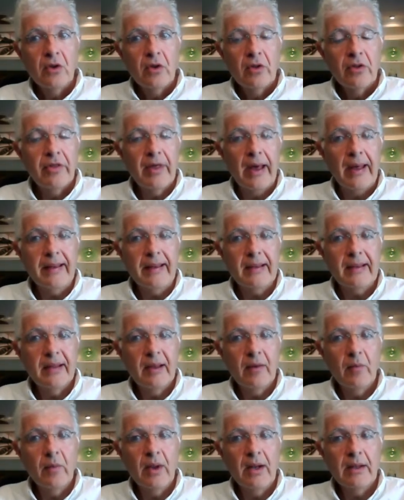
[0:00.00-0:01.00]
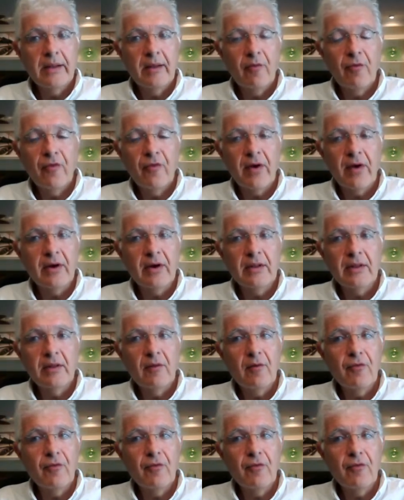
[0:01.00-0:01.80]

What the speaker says: Thus, they will differ